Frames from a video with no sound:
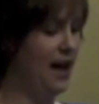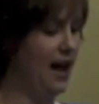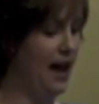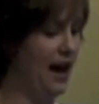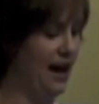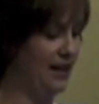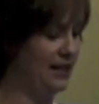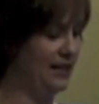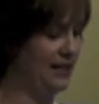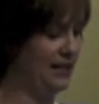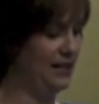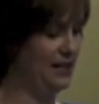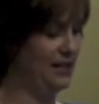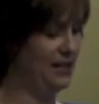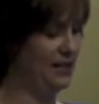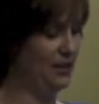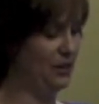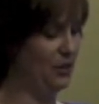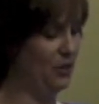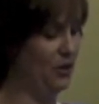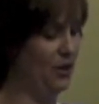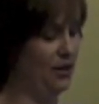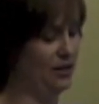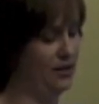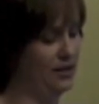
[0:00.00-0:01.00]
Access
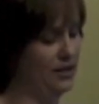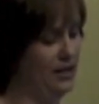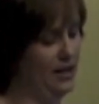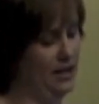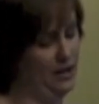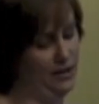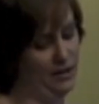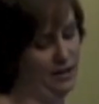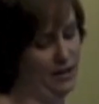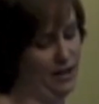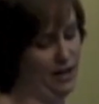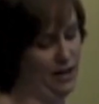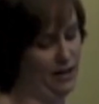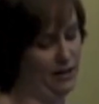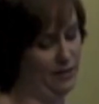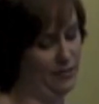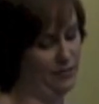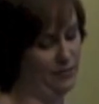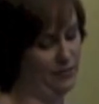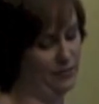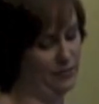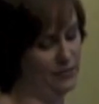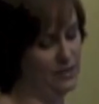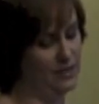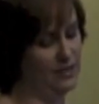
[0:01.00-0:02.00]
to quality health care
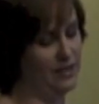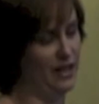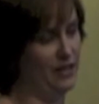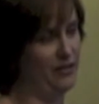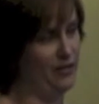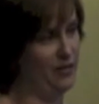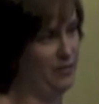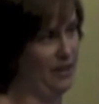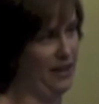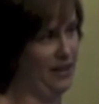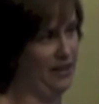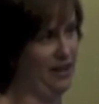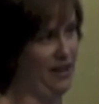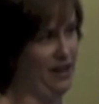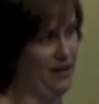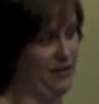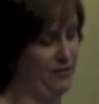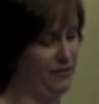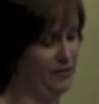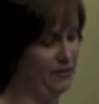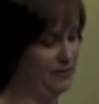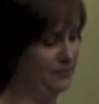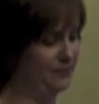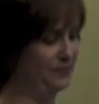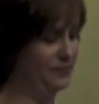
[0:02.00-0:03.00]
saved my life.
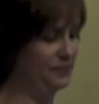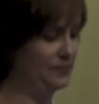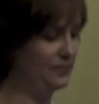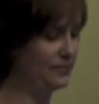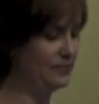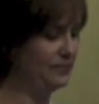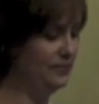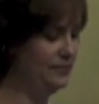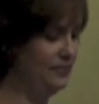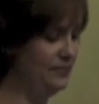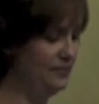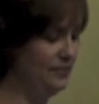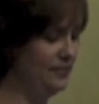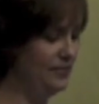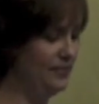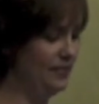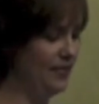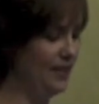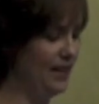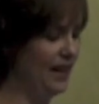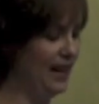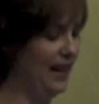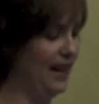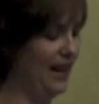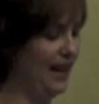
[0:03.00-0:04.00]

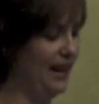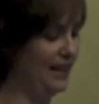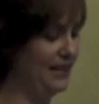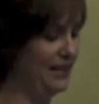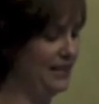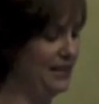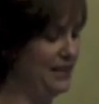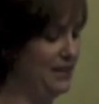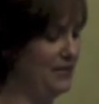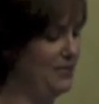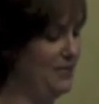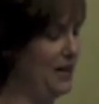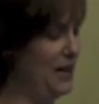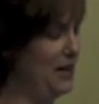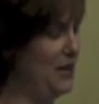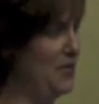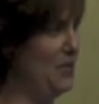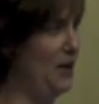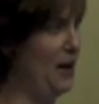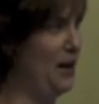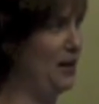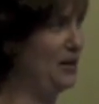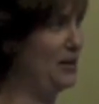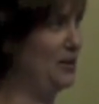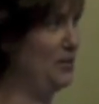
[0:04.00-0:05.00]
And it made
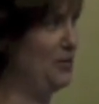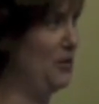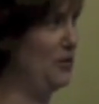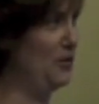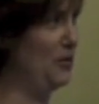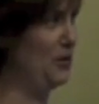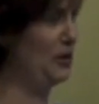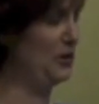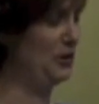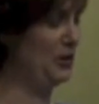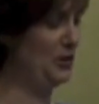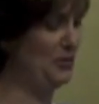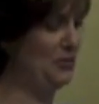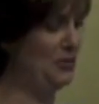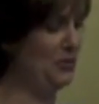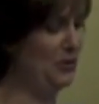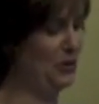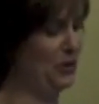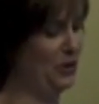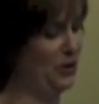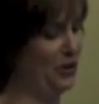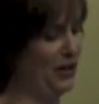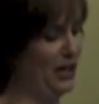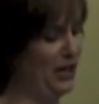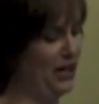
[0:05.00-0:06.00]
it possible for some
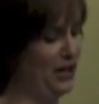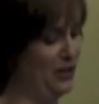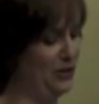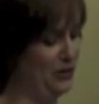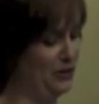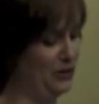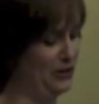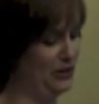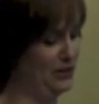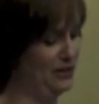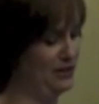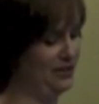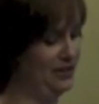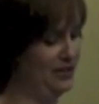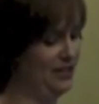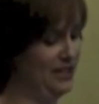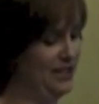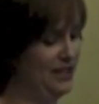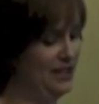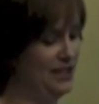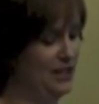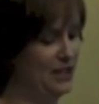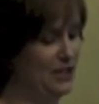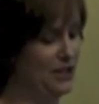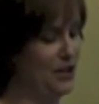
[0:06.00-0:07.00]
more great news.
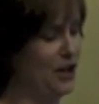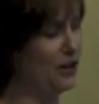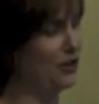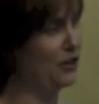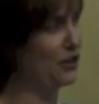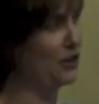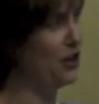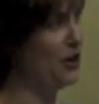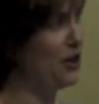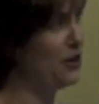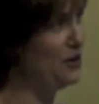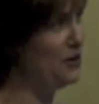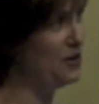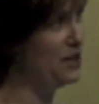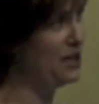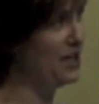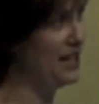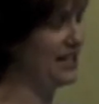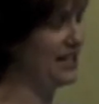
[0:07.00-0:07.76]
Dr. Cohen